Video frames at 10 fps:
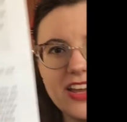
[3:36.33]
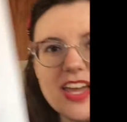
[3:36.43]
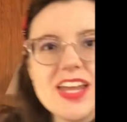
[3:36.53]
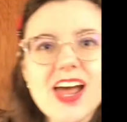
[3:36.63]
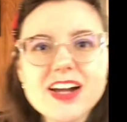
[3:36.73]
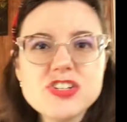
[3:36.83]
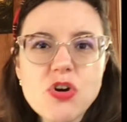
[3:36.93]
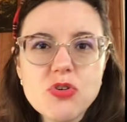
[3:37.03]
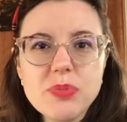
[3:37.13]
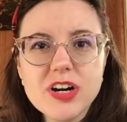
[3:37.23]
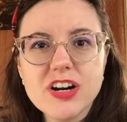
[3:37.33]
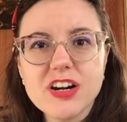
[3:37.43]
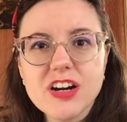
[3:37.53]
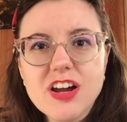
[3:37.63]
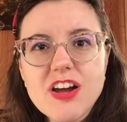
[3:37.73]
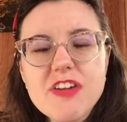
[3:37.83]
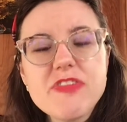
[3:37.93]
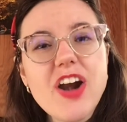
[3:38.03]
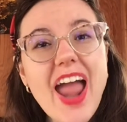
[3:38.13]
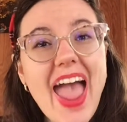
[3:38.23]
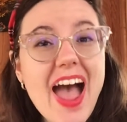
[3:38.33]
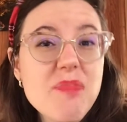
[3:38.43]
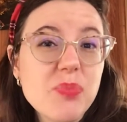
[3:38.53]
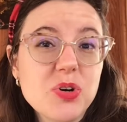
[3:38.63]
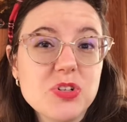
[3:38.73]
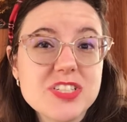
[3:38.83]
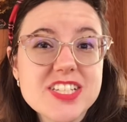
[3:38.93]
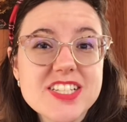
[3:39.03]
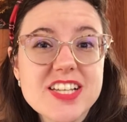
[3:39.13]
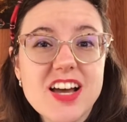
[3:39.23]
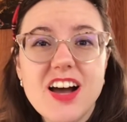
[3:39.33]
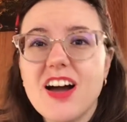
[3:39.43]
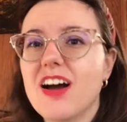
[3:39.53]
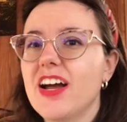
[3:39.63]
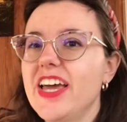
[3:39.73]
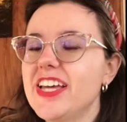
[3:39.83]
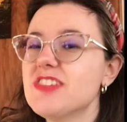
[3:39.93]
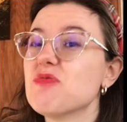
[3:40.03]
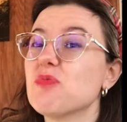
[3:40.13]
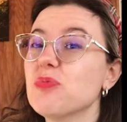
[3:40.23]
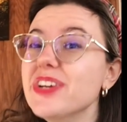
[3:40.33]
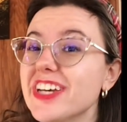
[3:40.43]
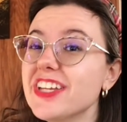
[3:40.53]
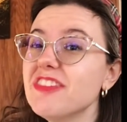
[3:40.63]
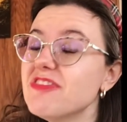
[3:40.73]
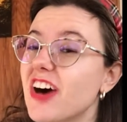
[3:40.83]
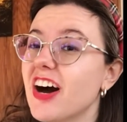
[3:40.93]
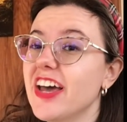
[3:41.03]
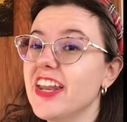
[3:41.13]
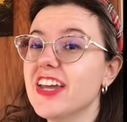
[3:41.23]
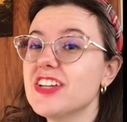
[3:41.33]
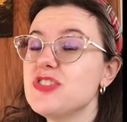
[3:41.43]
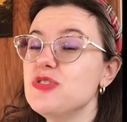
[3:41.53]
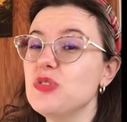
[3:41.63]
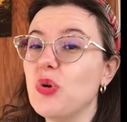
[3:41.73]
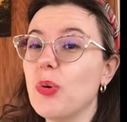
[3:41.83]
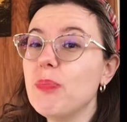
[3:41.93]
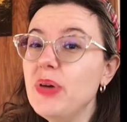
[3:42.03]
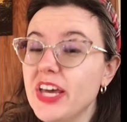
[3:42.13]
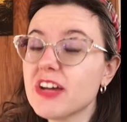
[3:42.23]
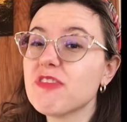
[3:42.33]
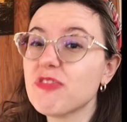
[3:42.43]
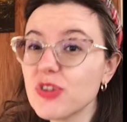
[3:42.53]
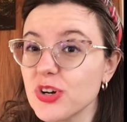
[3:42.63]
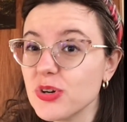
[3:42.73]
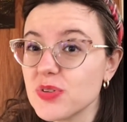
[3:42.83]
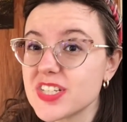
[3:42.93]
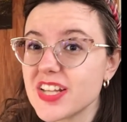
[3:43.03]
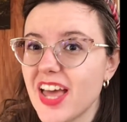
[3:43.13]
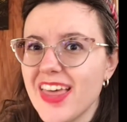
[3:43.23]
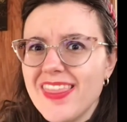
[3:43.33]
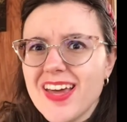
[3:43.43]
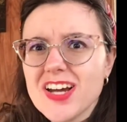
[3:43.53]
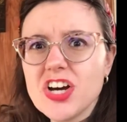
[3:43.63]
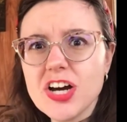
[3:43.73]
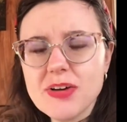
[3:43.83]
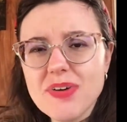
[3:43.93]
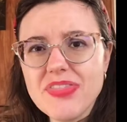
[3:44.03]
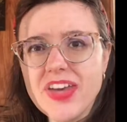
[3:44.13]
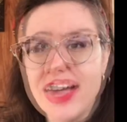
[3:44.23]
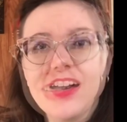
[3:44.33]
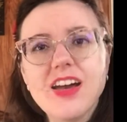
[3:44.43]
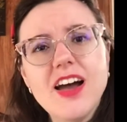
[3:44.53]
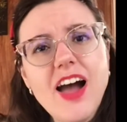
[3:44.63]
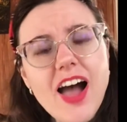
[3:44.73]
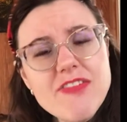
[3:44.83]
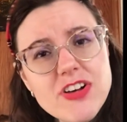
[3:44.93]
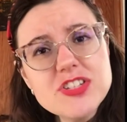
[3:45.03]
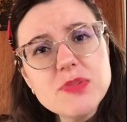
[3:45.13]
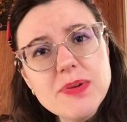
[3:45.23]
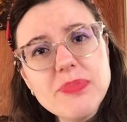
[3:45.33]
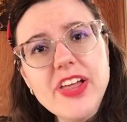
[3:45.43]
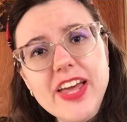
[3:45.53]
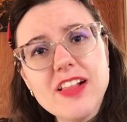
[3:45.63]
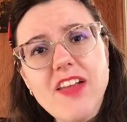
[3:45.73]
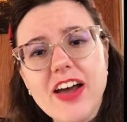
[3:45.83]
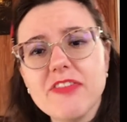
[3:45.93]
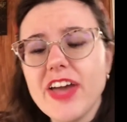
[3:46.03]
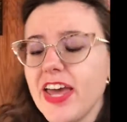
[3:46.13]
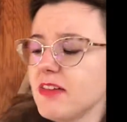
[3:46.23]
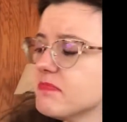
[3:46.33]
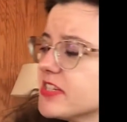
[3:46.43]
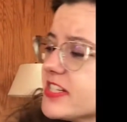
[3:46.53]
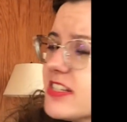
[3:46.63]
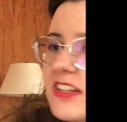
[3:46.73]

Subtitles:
in October for apples. It's really fun to pick fruit and then cook with it. I've also been playing a lot of games.